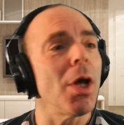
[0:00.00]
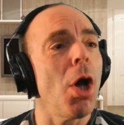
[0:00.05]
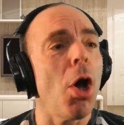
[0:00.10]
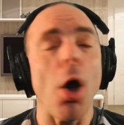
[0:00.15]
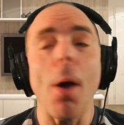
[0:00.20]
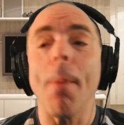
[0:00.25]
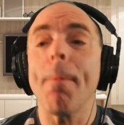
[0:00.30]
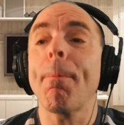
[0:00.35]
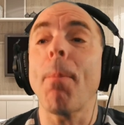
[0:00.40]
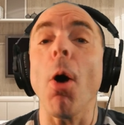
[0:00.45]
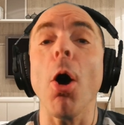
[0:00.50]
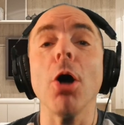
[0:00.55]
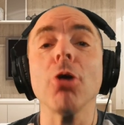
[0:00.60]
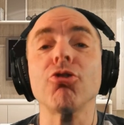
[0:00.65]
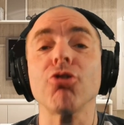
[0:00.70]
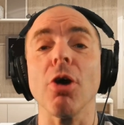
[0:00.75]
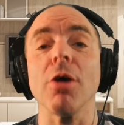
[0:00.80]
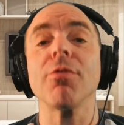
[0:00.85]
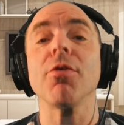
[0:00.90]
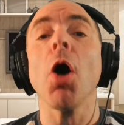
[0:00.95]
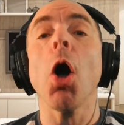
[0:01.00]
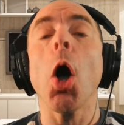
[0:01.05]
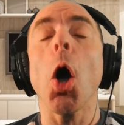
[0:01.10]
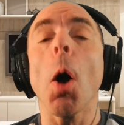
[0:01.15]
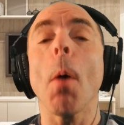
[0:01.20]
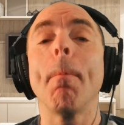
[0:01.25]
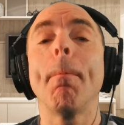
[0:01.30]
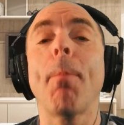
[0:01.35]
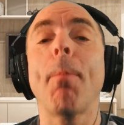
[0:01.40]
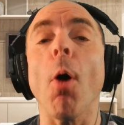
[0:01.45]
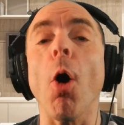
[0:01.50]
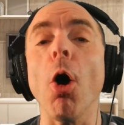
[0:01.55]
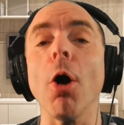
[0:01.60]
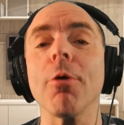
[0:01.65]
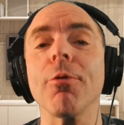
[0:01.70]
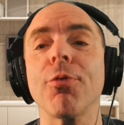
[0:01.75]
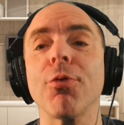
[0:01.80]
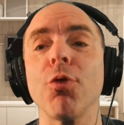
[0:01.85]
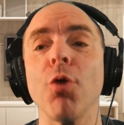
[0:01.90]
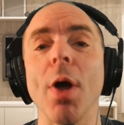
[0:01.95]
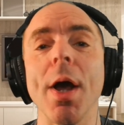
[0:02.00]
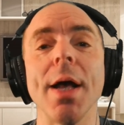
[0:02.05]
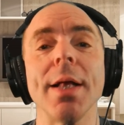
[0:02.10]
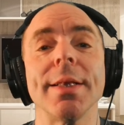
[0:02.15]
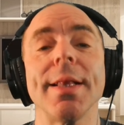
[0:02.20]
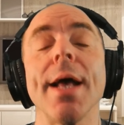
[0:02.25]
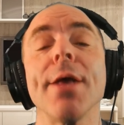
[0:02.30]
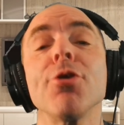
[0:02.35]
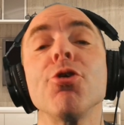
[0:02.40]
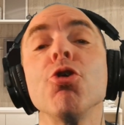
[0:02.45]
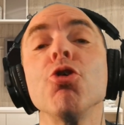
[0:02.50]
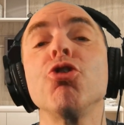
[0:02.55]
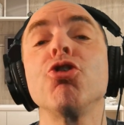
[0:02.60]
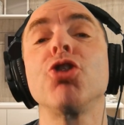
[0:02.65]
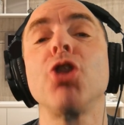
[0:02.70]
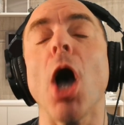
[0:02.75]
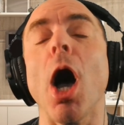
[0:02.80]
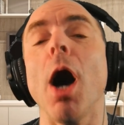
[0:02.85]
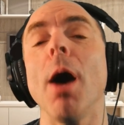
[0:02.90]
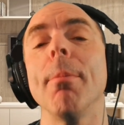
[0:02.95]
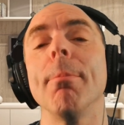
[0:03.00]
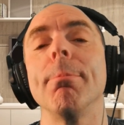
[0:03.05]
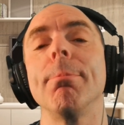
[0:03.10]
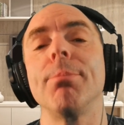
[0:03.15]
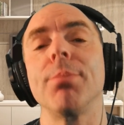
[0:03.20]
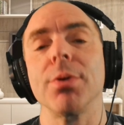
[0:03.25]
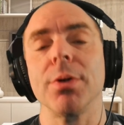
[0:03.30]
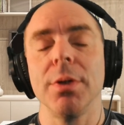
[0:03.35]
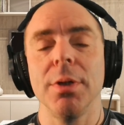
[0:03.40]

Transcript: a bunch of boyfriend that you dump